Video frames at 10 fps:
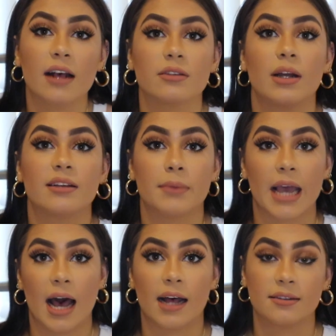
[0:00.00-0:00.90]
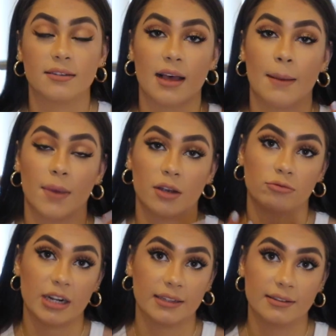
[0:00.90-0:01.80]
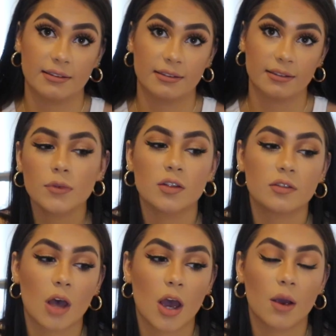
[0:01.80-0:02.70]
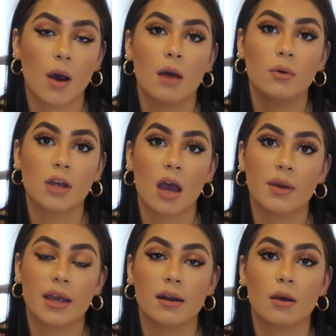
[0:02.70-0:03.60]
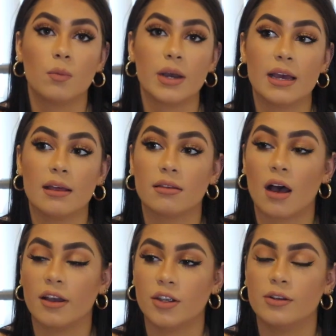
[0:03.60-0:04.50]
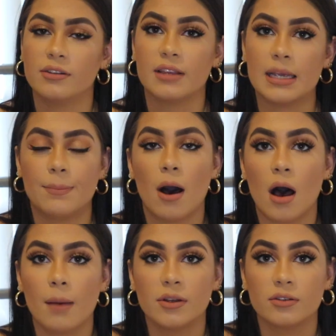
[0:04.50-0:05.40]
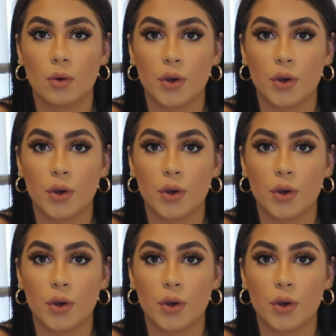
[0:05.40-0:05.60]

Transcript: as well as my hands and my wrists. So I will go in with, I use the Palmer's